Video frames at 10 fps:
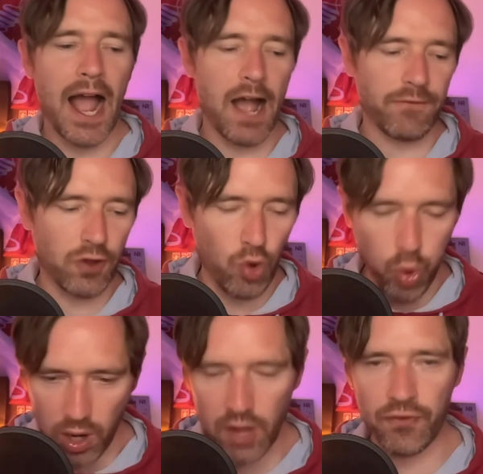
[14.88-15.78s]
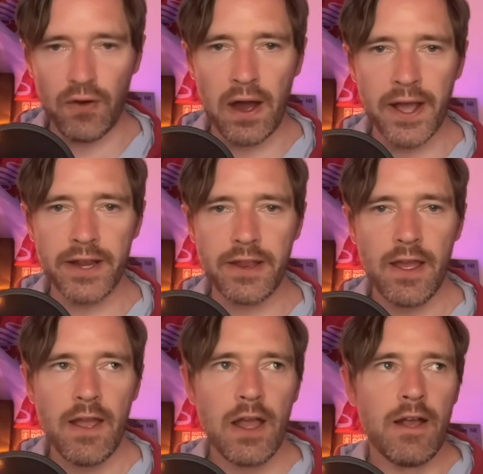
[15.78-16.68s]
have qualified
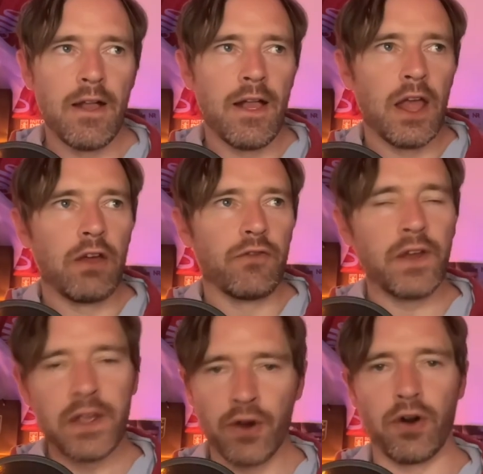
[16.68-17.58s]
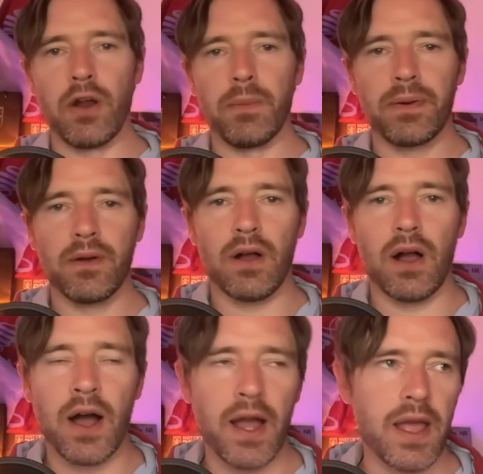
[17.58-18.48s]
for Europe.
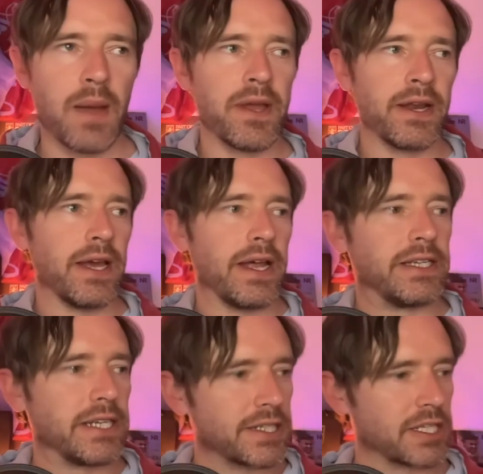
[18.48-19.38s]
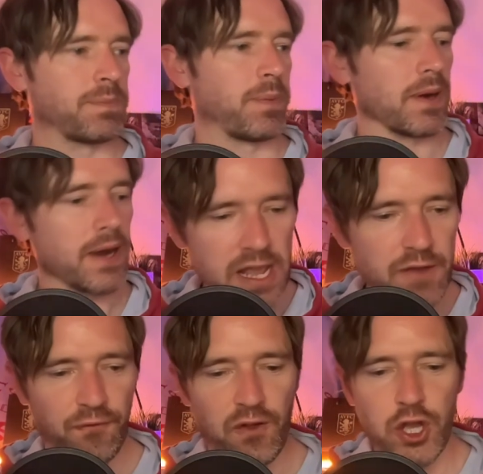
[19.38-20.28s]
I am in
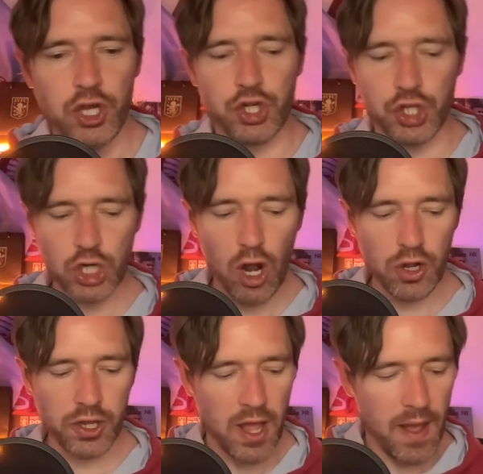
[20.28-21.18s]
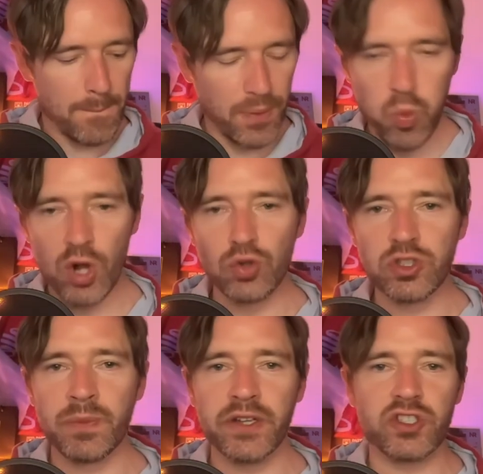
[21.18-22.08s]
disbelief, shock,
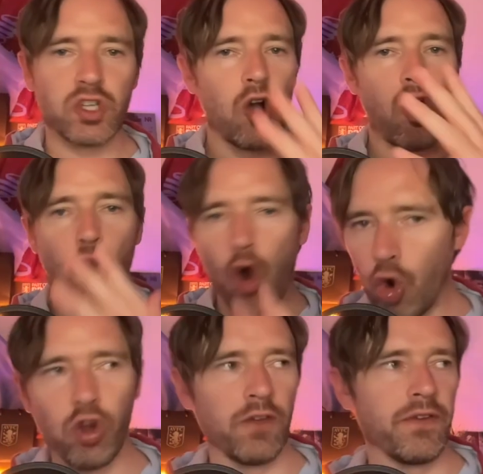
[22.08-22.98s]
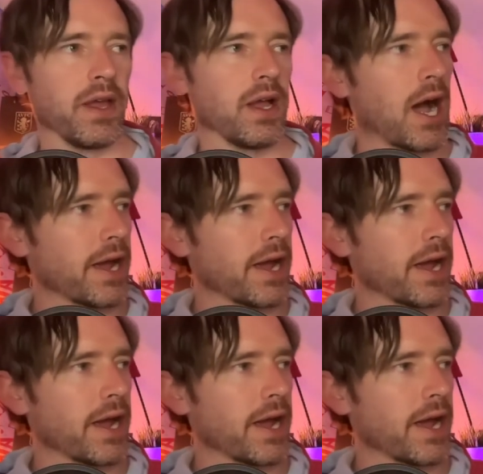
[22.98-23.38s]
bewilderment, all of it.